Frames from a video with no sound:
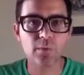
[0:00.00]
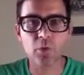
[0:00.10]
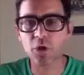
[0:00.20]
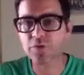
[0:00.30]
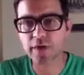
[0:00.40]

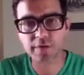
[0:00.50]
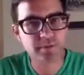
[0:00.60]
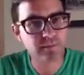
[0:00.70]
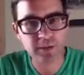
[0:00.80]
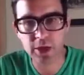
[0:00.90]
more than,
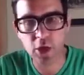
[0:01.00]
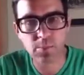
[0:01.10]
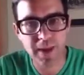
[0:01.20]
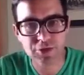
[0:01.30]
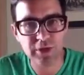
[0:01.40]

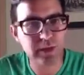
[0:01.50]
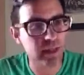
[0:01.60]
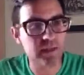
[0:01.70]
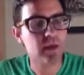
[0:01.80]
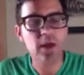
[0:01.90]

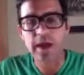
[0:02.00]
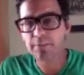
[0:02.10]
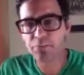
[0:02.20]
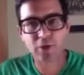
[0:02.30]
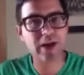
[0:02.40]
basically
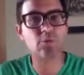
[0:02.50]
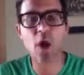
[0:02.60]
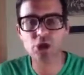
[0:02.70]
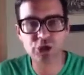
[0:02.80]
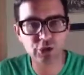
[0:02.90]

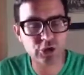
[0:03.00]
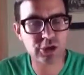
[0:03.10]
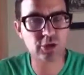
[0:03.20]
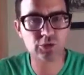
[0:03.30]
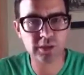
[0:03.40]
brainwashing your
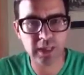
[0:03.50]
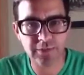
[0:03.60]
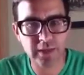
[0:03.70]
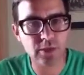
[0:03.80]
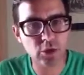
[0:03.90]
children
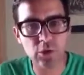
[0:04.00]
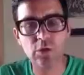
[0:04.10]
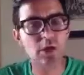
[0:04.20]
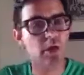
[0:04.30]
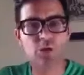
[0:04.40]
at the
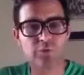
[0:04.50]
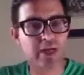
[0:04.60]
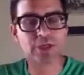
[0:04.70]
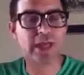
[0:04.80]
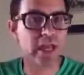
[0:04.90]
new
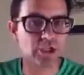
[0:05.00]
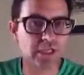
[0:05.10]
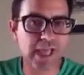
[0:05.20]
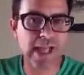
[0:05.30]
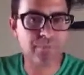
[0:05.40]

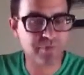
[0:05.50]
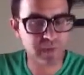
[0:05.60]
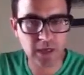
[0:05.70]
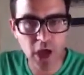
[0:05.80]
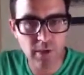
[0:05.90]
re-education camps
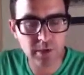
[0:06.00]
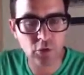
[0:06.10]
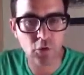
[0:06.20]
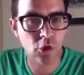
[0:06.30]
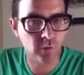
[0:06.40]
via Common
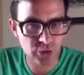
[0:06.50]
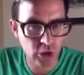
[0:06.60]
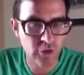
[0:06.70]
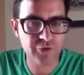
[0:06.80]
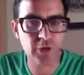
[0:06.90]
Core, which
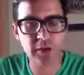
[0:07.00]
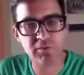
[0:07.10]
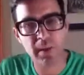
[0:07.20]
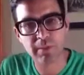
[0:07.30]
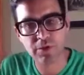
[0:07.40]
are also known as
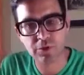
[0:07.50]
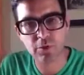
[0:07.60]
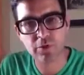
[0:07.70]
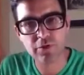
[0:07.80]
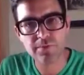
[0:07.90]
public
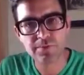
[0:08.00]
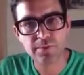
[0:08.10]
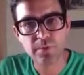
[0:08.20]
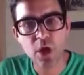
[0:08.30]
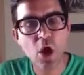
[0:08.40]
schools,
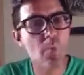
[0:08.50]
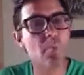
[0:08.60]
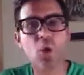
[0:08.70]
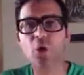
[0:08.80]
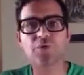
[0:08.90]

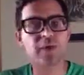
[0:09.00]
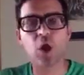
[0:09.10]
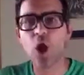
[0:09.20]
more than